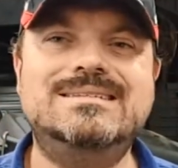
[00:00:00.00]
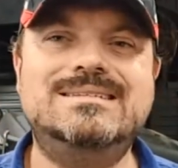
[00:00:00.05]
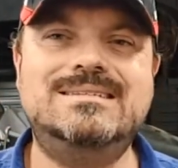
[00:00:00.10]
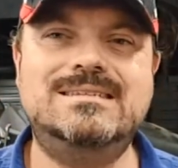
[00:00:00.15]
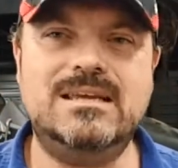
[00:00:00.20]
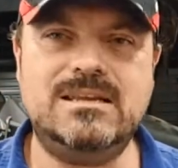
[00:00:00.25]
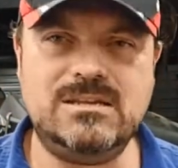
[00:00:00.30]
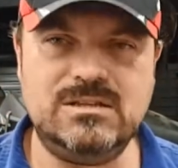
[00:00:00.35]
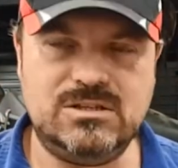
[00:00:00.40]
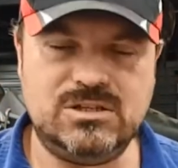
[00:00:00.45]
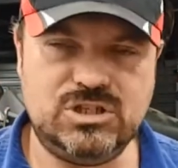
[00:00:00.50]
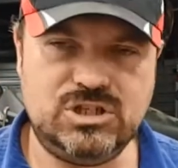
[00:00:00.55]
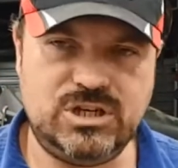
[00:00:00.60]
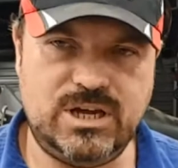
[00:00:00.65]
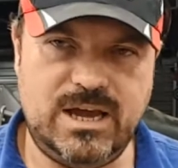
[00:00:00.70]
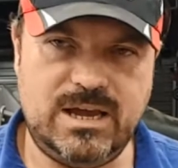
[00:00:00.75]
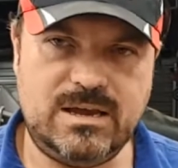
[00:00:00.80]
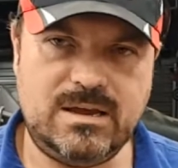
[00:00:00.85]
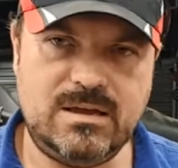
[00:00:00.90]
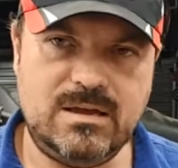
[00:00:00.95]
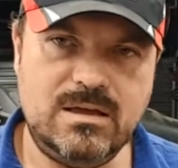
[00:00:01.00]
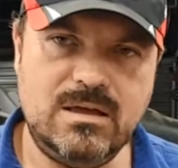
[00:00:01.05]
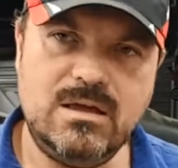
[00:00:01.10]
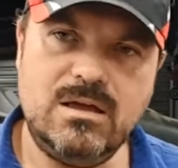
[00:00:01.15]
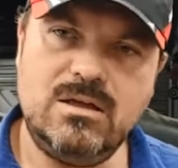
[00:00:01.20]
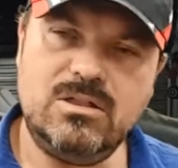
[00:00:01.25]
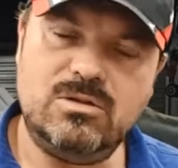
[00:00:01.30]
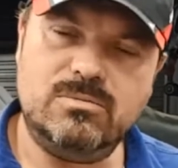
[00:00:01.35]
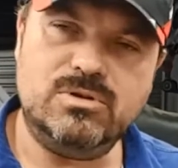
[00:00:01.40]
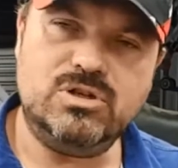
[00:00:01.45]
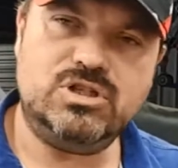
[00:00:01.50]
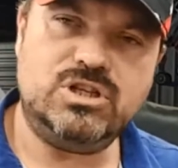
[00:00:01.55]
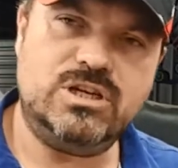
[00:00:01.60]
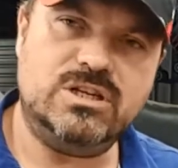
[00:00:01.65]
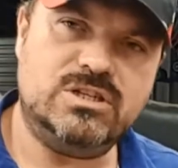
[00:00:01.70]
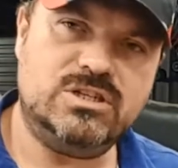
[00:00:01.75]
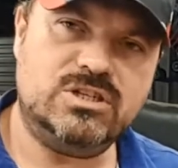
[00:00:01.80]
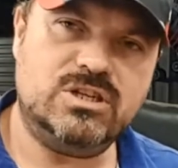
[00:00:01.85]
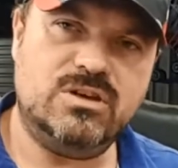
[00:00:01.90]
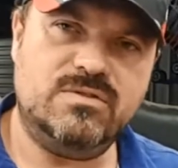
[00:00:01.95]
didn't check the machine
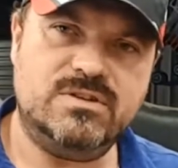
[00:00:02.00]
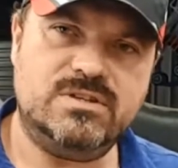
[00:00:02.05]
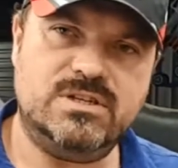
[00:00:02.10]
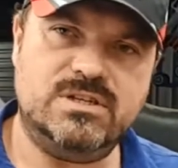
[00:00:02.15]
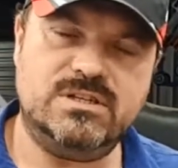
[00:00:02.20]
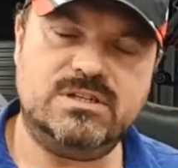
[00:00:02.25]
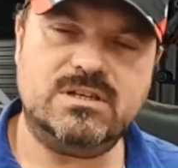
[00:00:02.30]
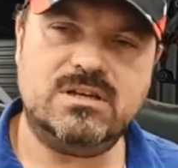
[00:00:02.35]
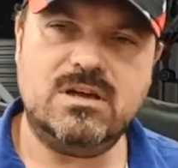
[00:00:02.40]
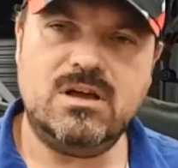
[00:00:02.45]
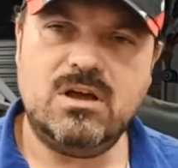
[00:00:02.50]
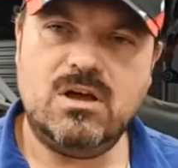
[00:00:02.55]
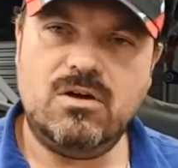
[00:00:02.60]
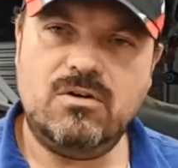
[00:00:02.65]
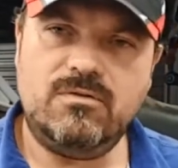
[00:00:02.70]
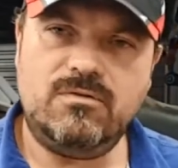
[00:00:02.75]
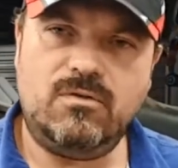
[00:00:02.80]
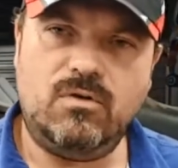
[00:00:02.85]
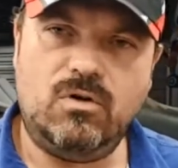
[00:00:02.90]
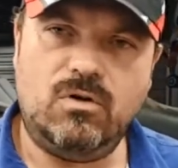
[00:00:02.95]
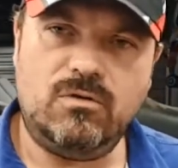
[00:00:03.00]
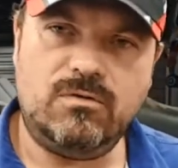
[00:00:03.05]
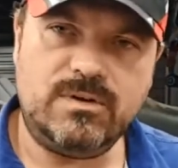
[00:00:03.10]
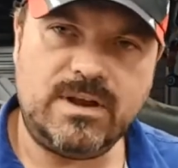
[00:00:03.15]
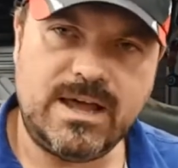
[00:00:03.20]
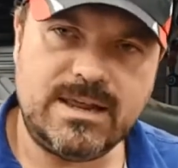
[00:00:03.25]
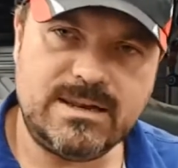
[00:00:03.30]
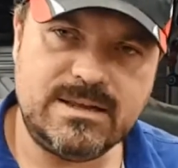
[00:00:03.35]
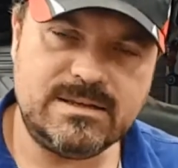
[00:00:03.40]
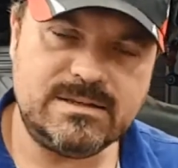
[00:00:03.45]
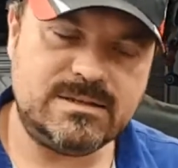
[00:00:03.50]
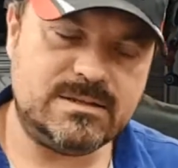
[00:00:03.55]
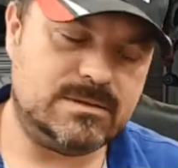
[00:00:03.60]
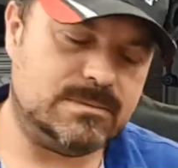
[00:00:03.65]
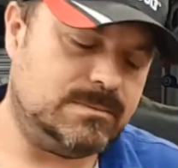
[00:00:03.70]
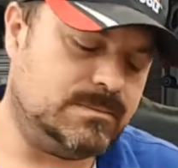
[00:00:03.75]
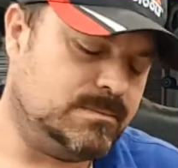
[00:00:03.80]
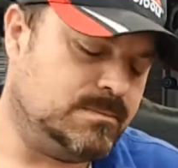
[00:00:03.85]
surfaces for flatness,